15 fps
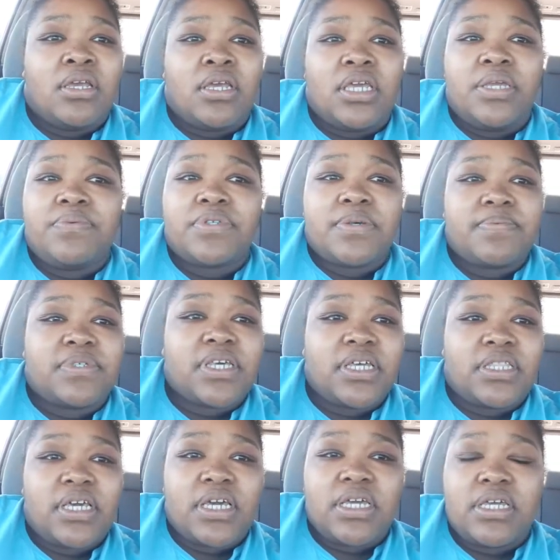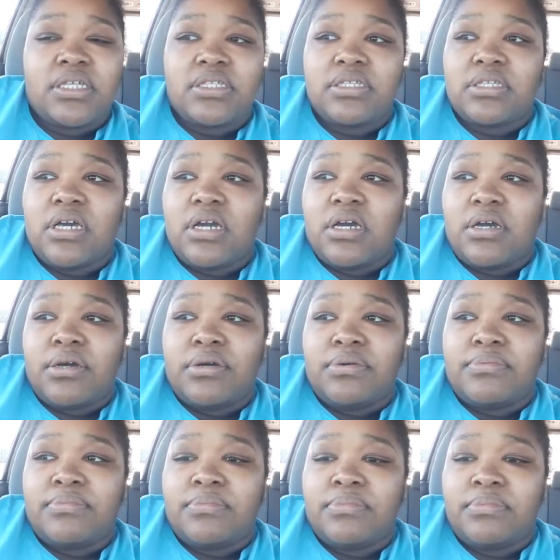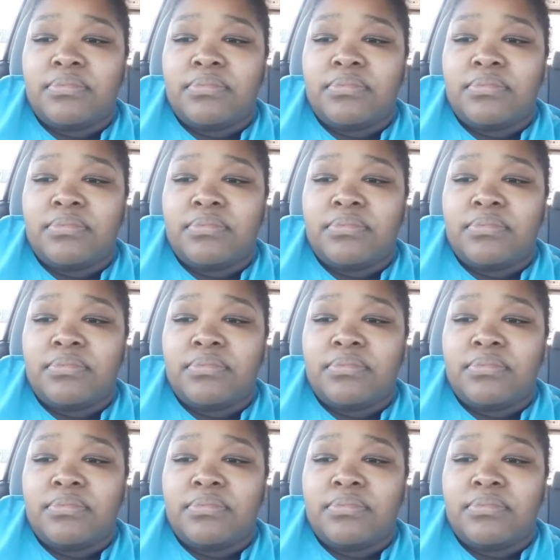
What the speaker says: He was upset that a